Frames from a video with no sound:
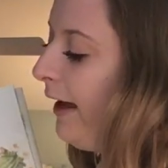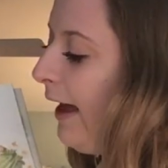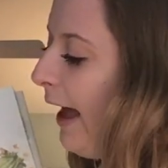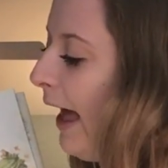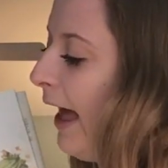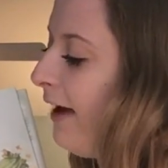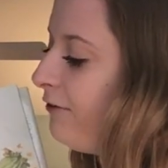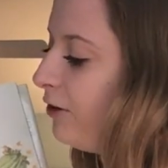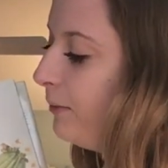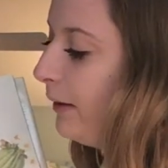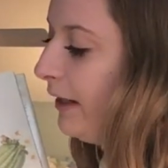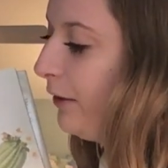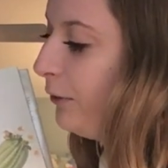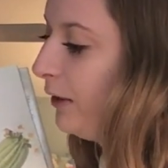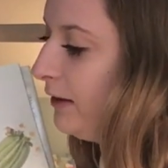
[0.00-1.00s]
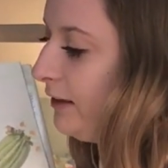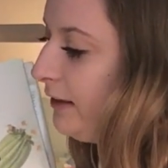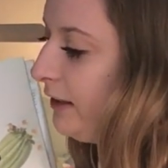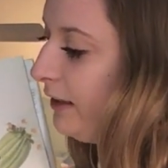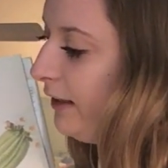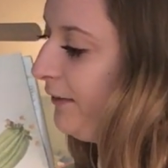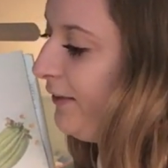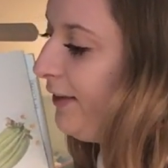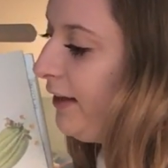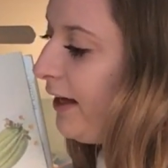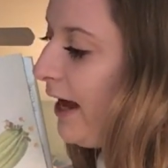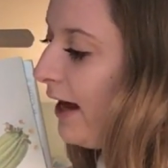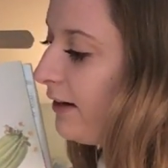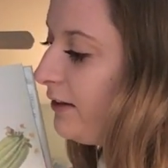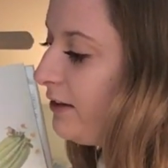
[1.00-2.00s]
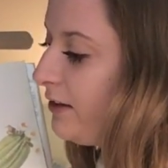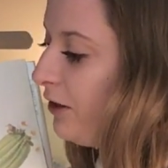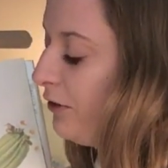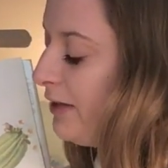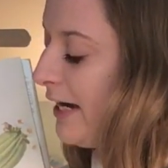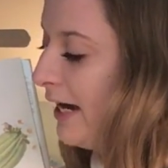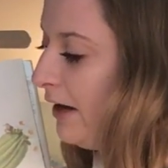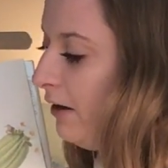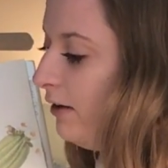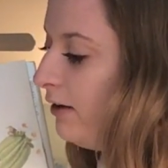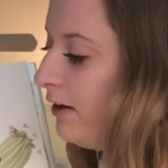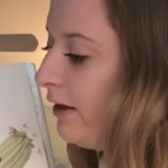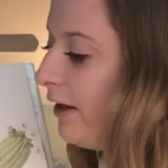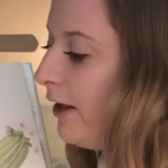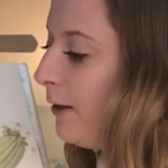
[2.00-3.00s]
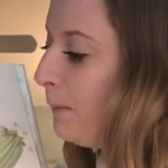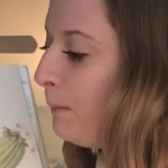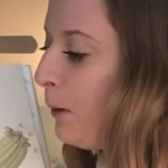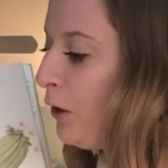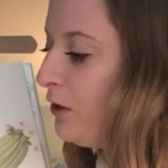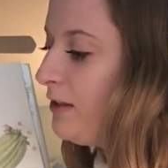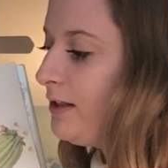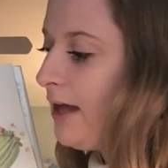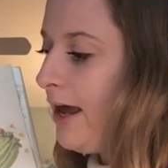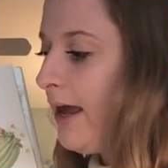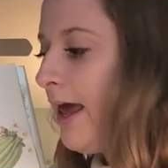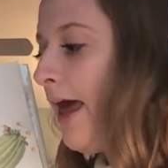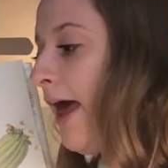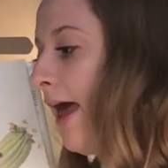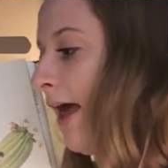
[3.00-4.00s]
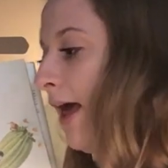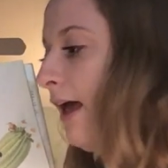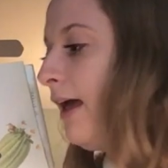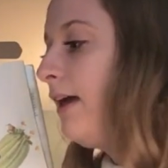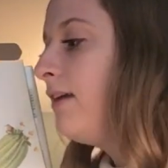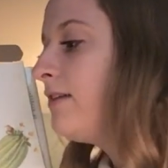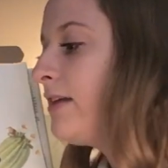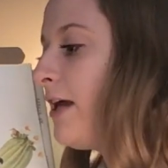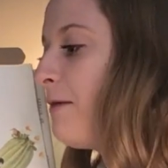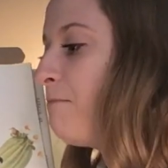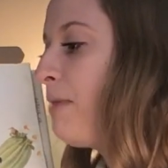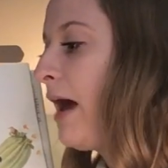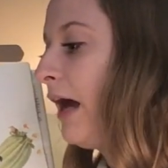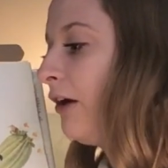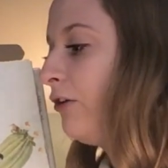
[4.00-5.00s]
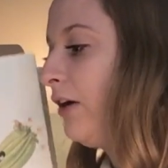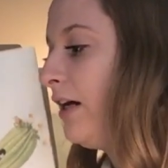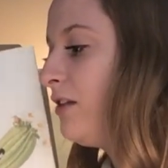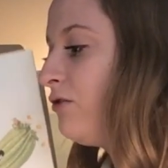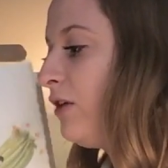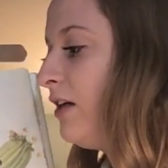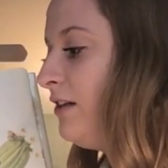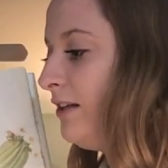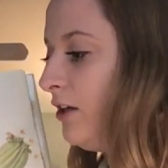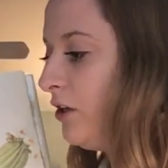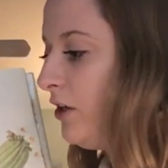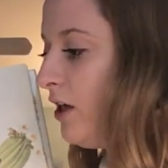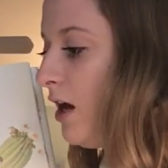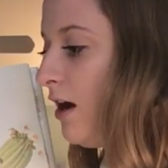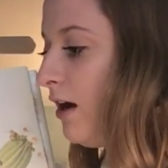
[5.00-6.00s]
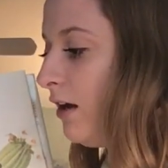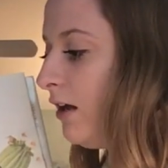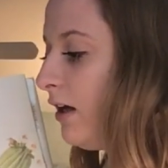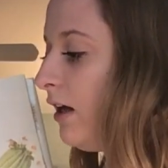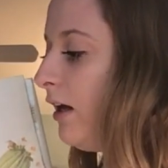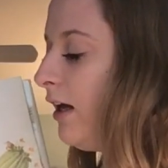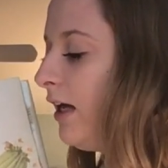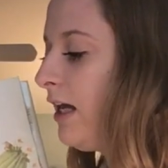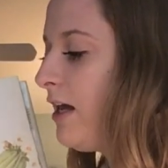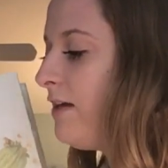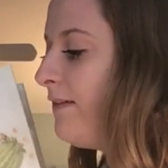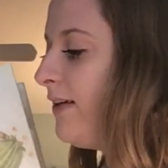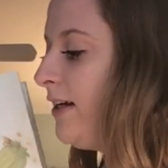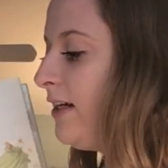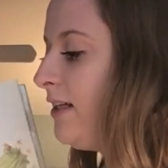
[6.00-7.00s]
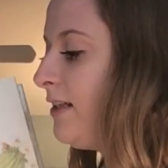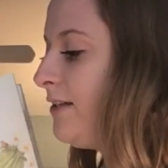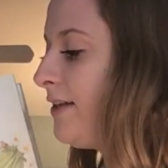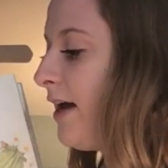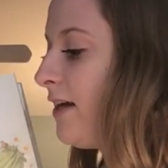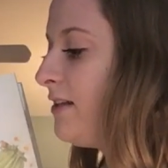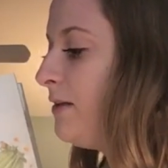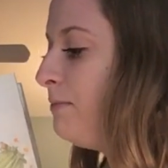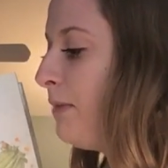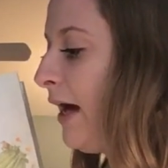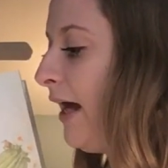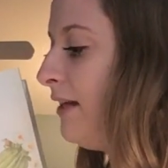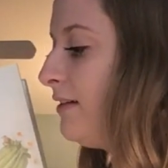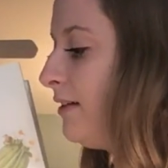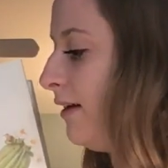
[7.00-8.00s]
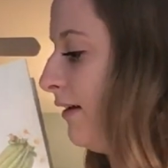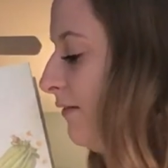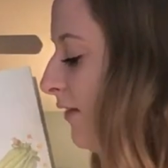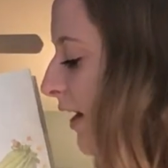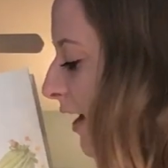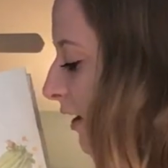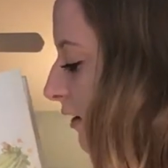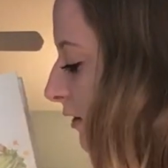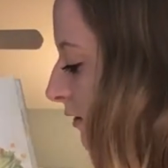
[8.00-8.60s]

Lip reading: Everybody wants to live in the Cactus Hotel. Birds lay eggs and pack rats raise their young. Even insects and bats live there.